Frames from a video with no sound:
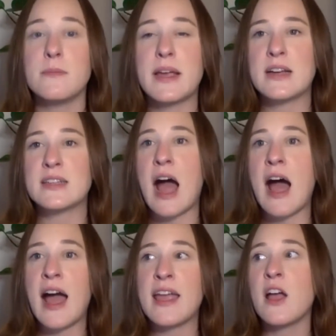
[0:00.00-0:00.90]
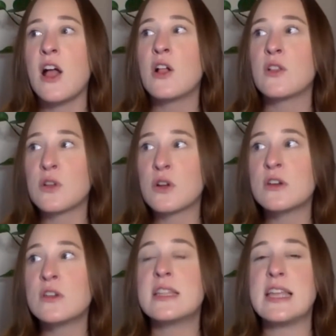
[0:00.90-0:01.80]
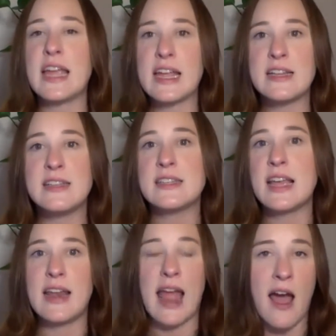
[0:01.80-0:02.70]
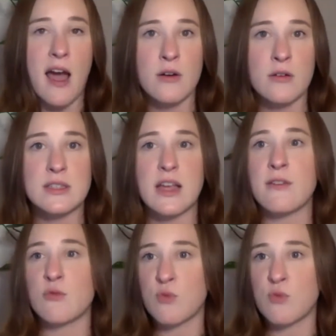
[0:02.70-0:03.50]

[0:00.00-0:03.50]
because I learned the ins and outs of